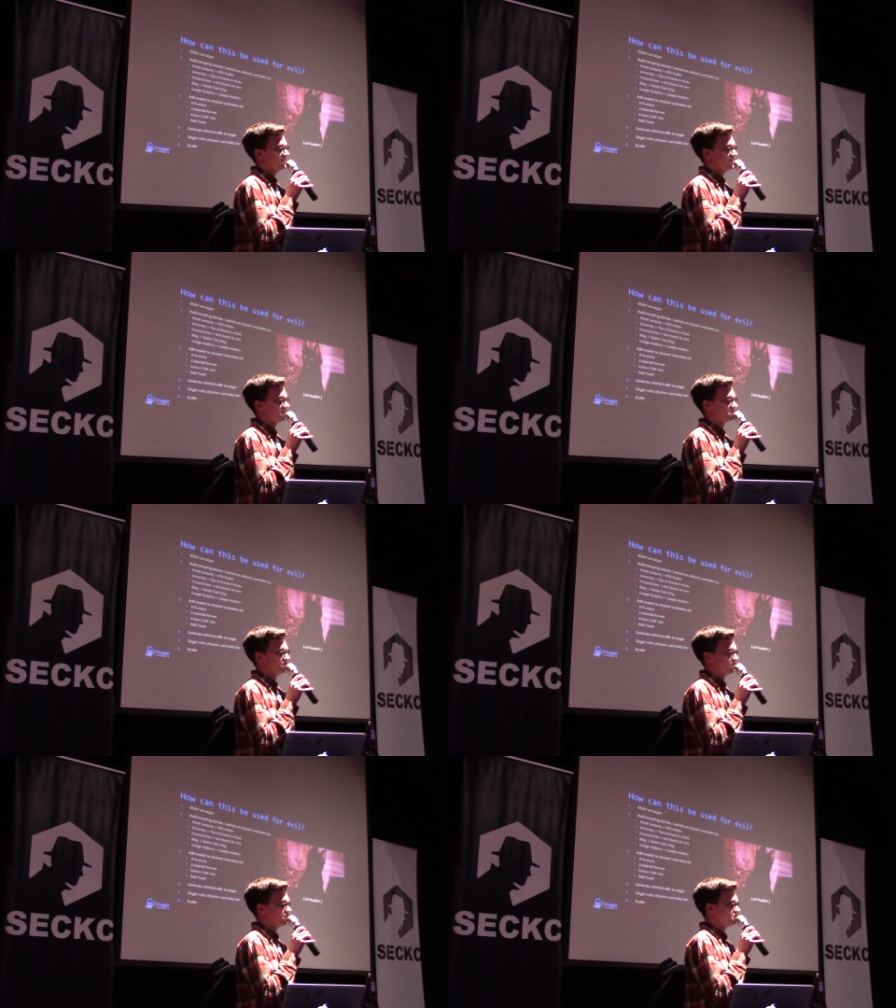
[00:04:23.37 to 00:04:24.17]
And
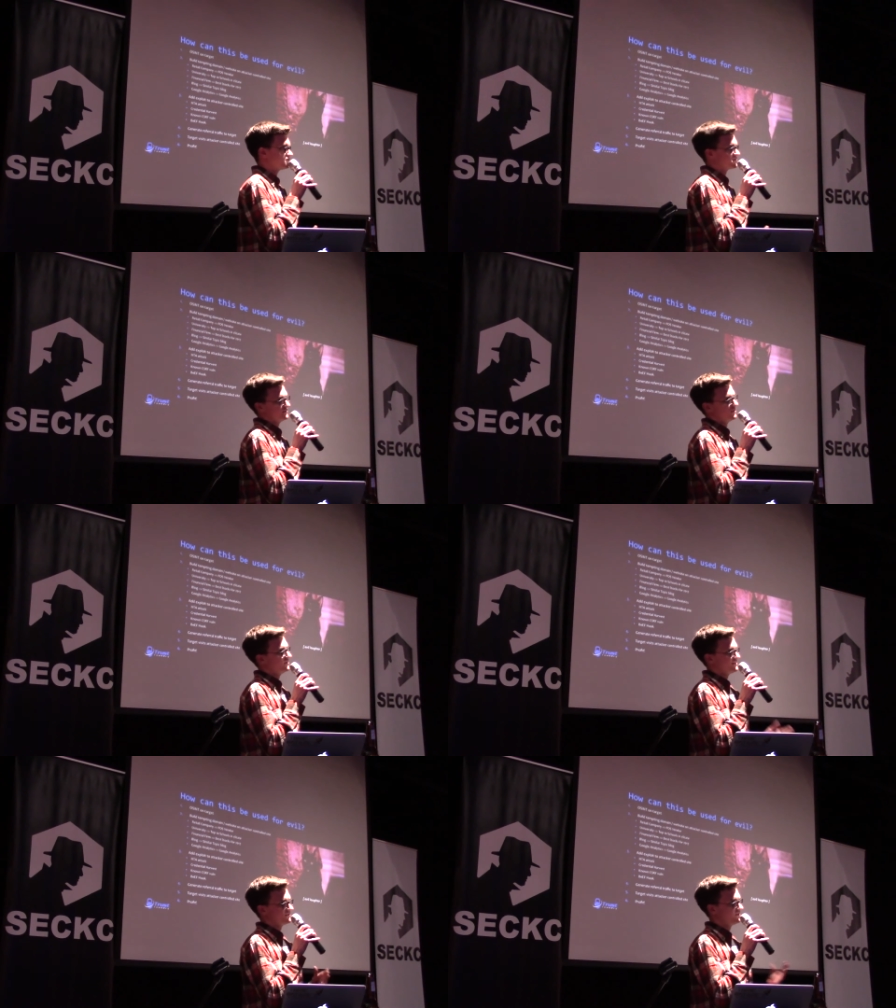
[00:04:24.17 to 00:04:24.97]
so if you can trick someone
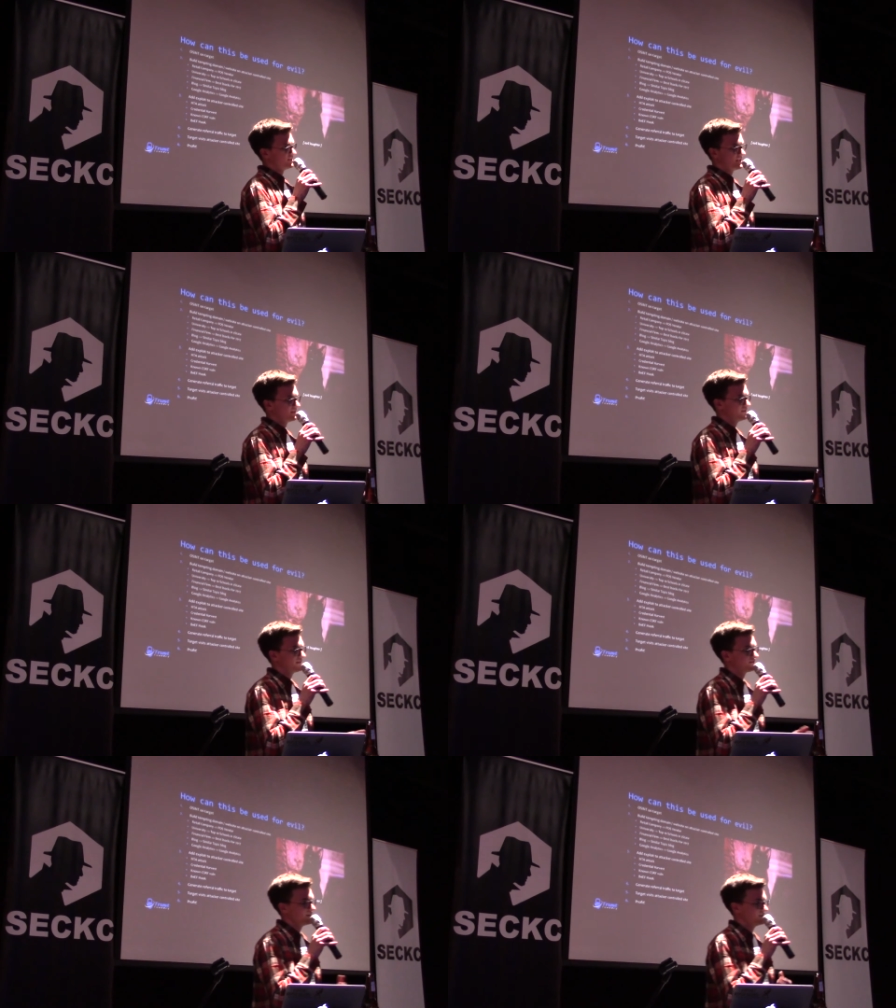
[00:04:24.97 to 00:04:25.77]
that's authenticated
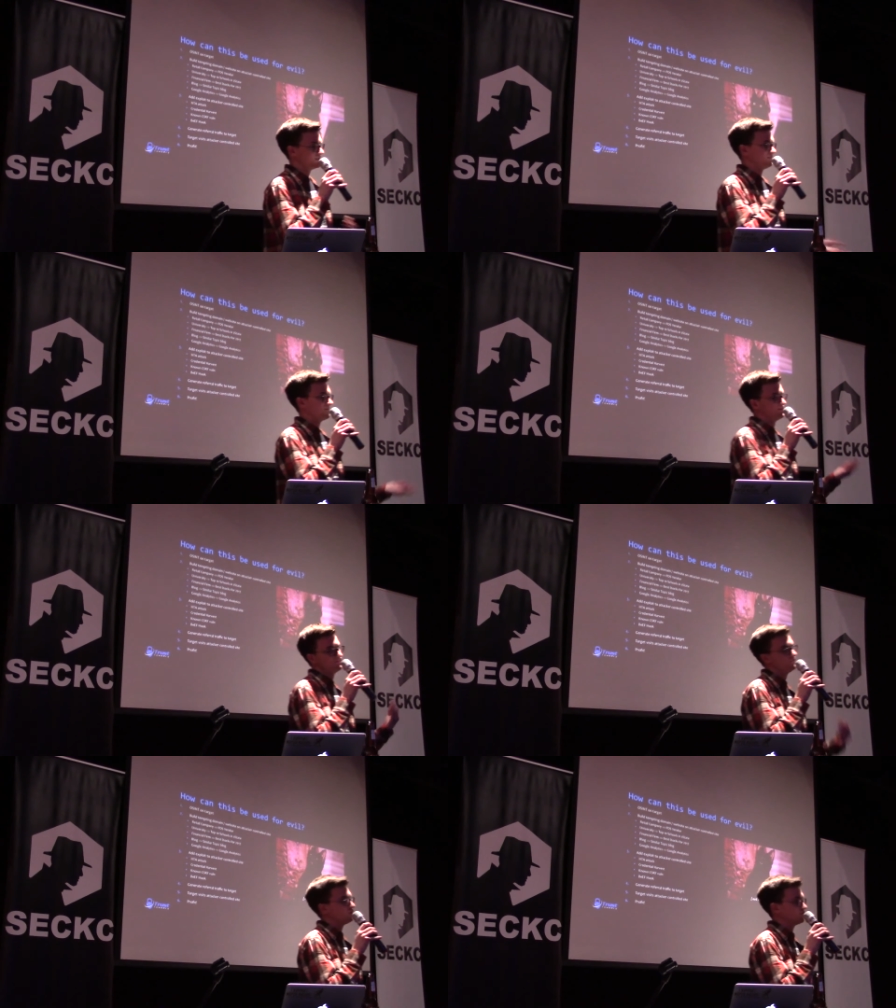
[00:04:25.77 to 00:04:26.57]
that site, you can
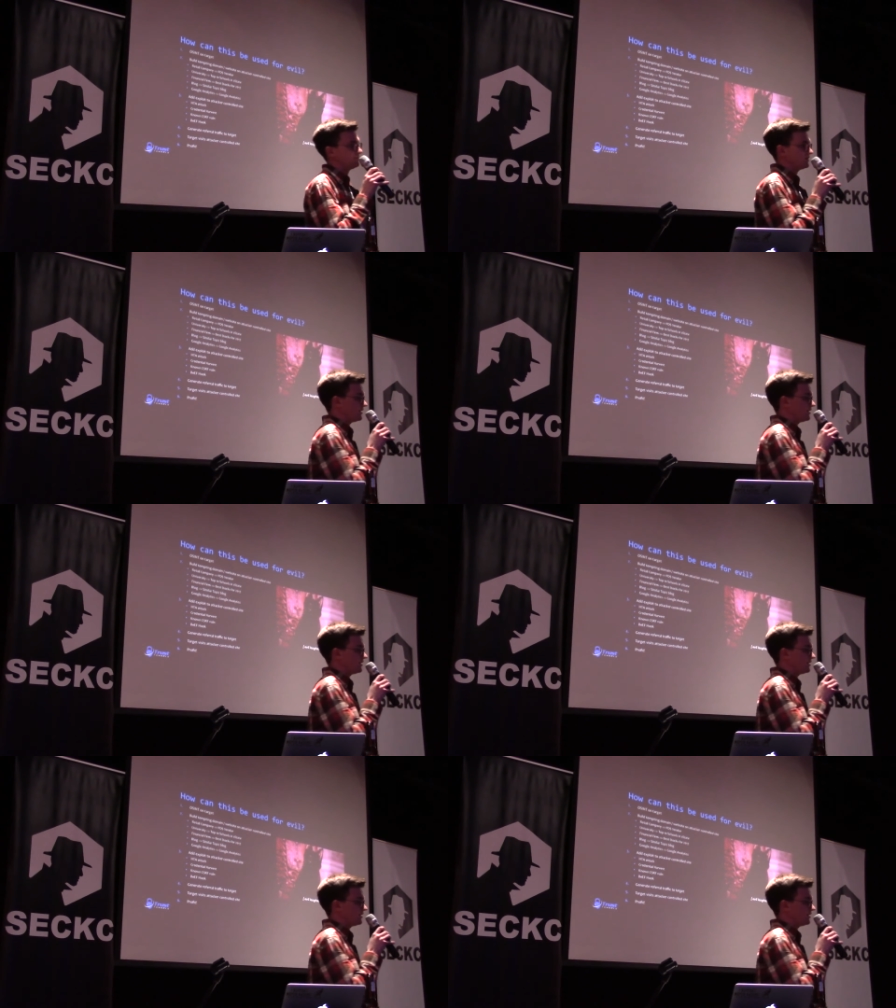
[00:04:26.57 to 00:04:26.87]
maybe pull something